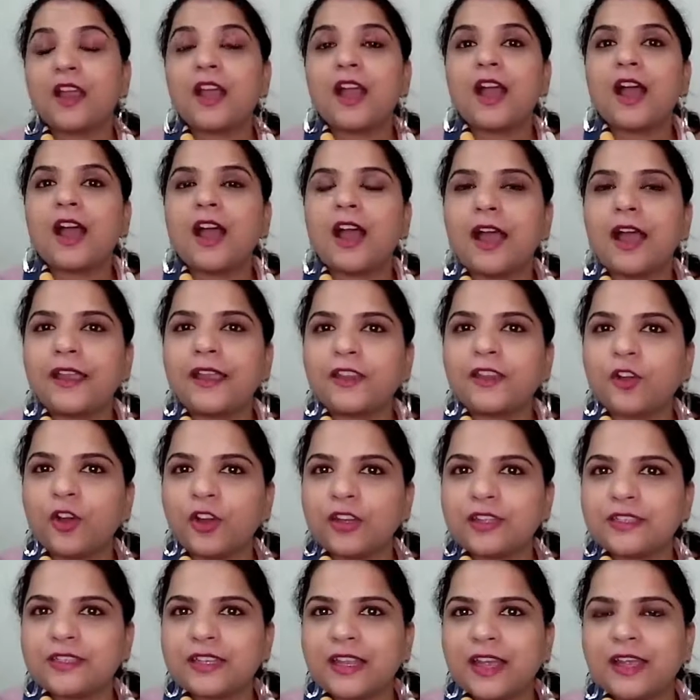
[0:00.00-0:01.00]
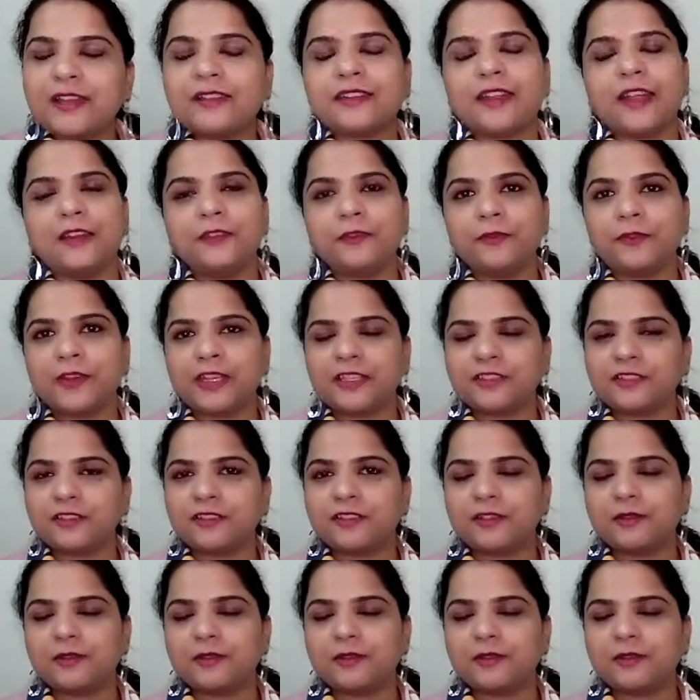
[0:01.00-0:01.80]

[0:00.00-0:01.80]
Eye contact and facial